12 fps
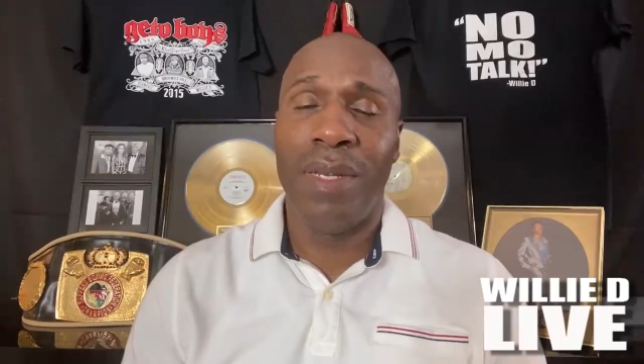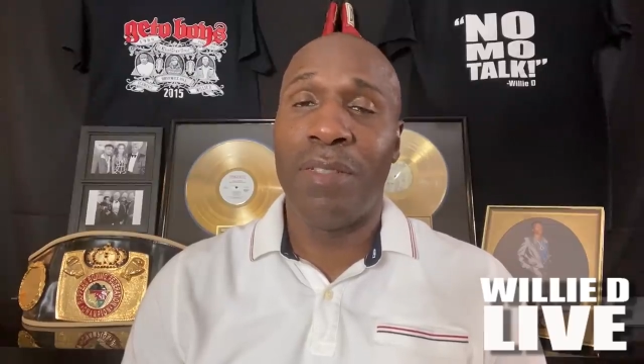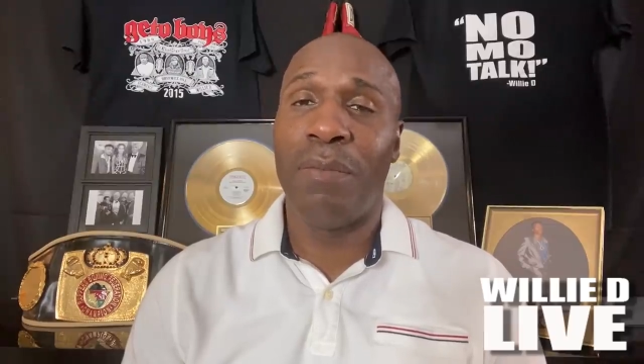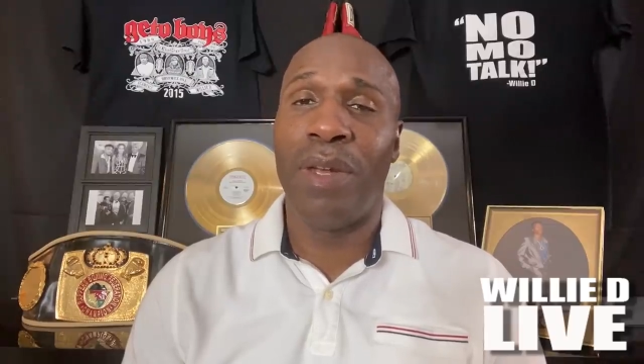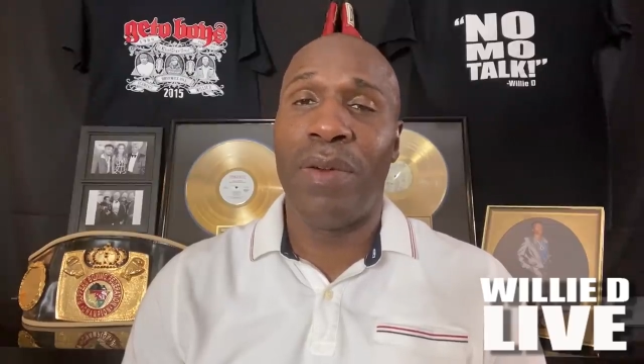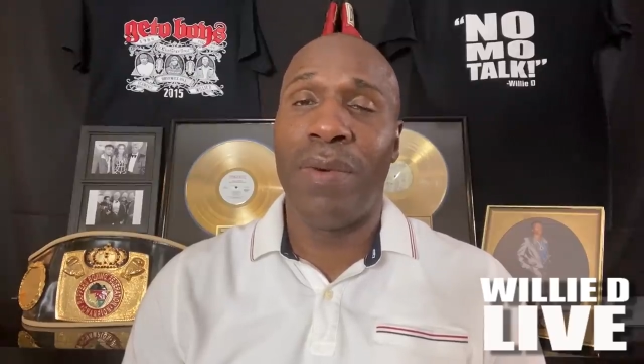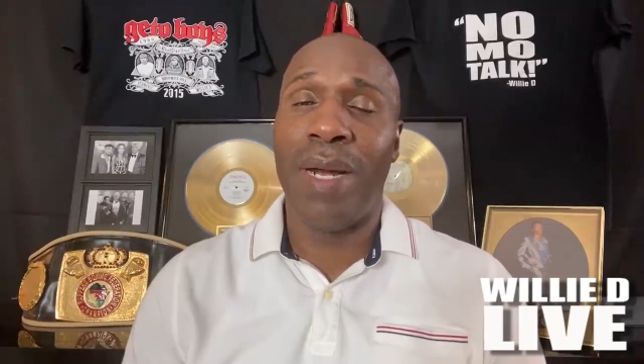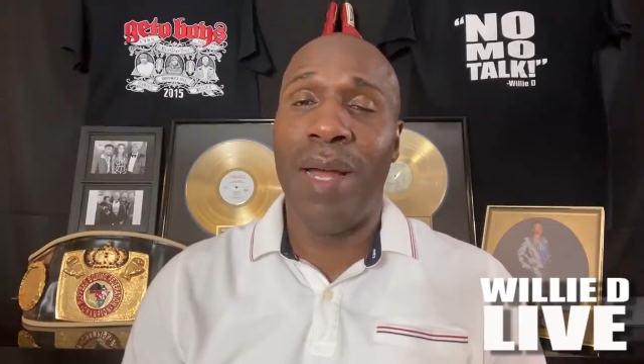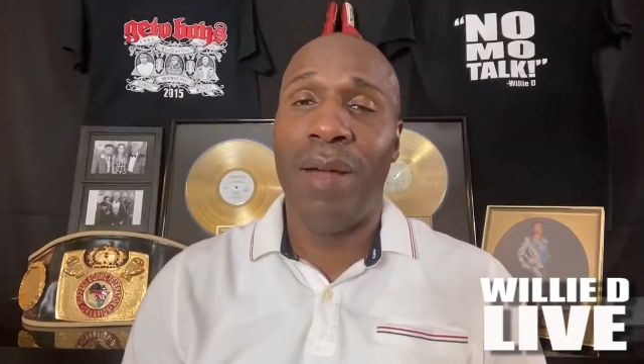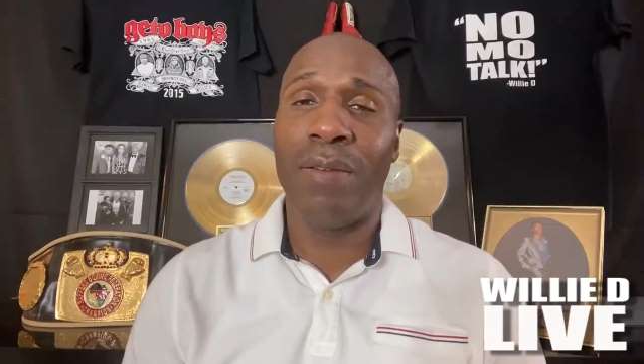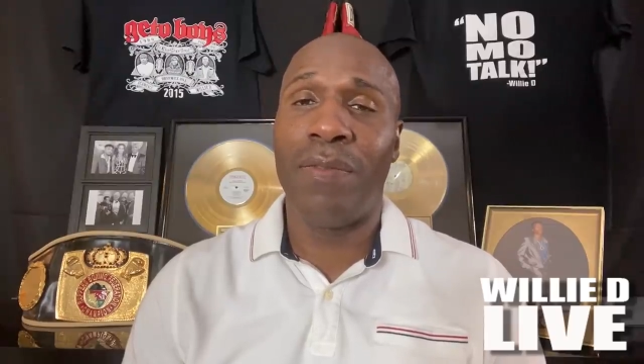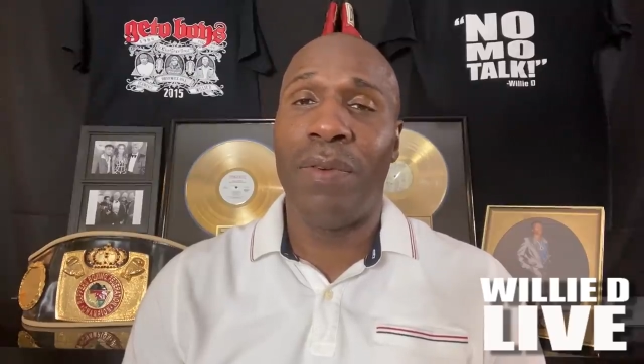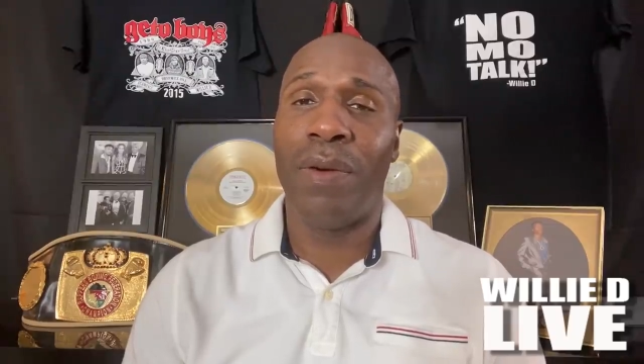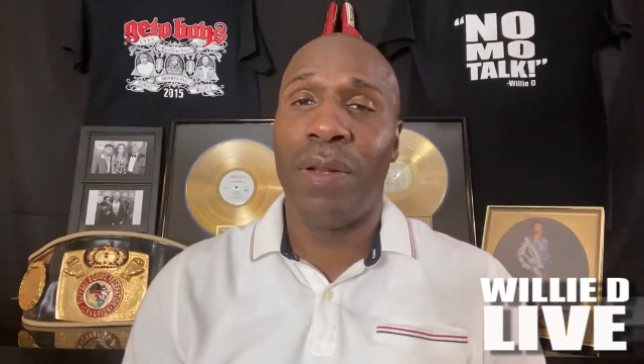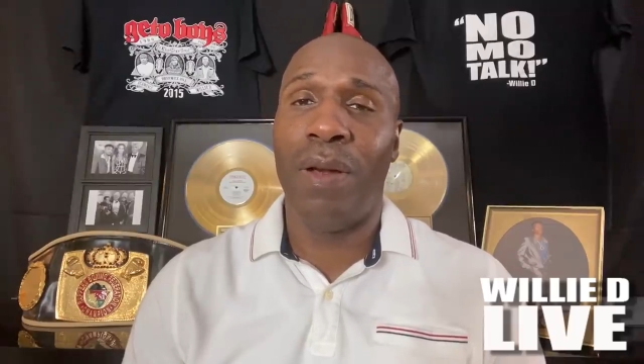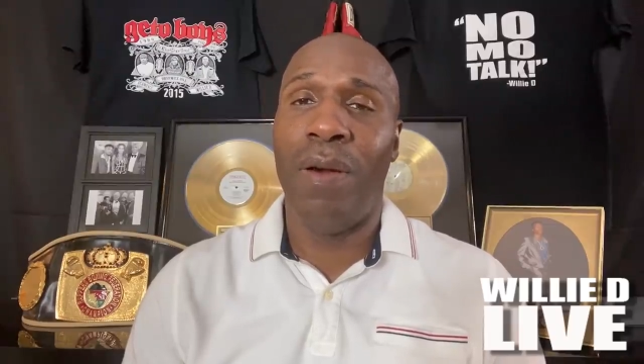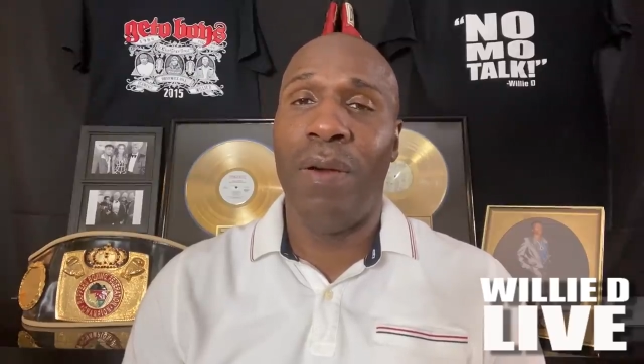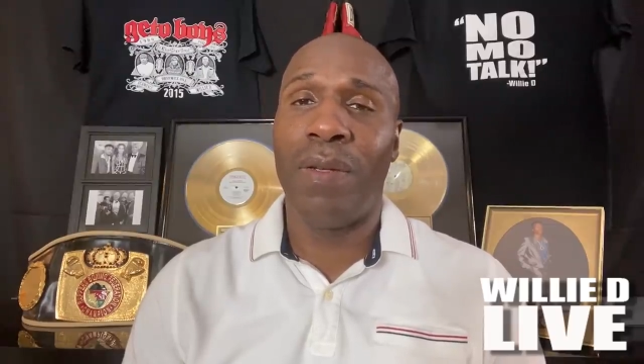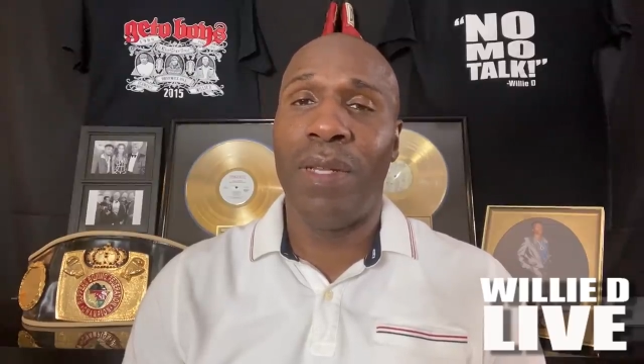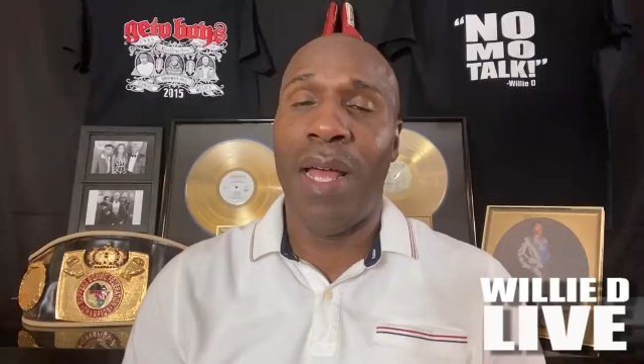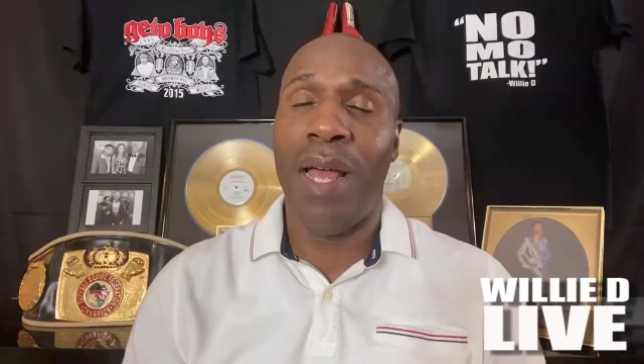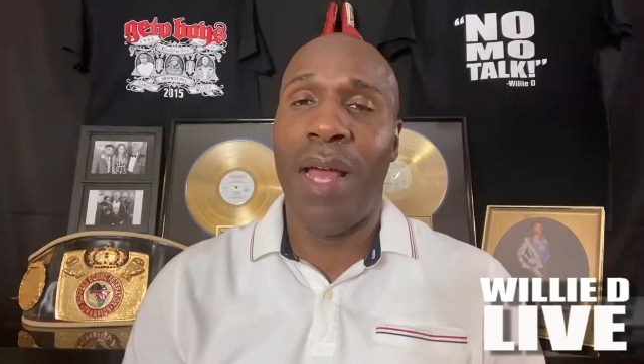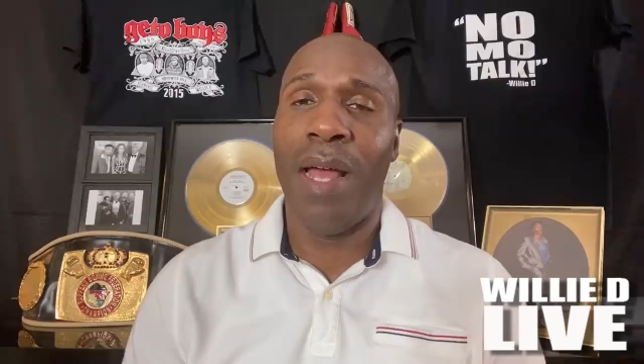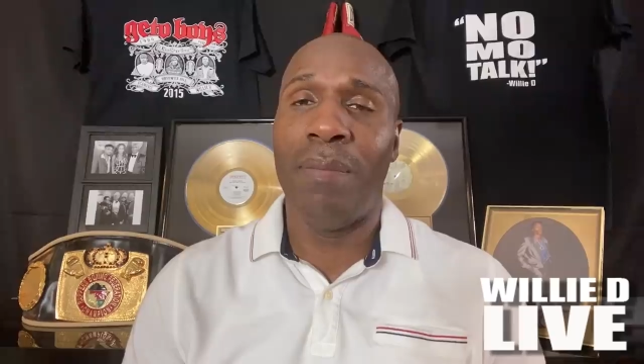has been around for a long
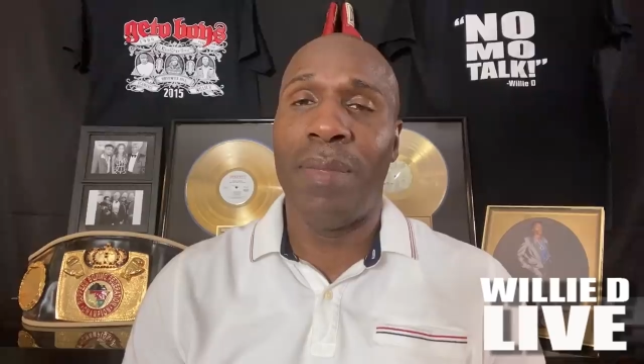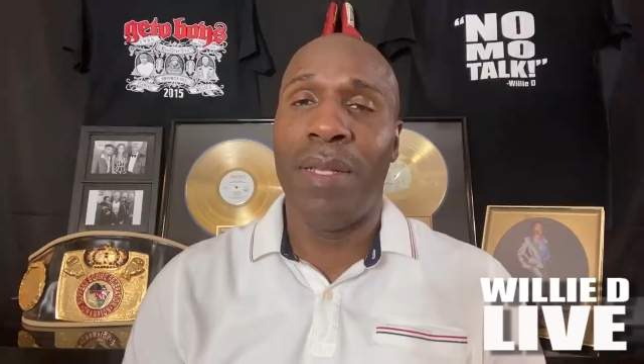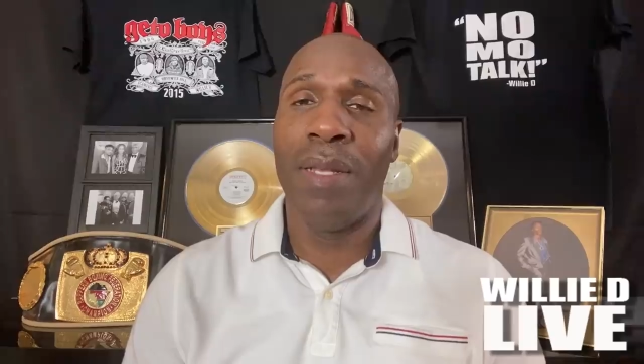time,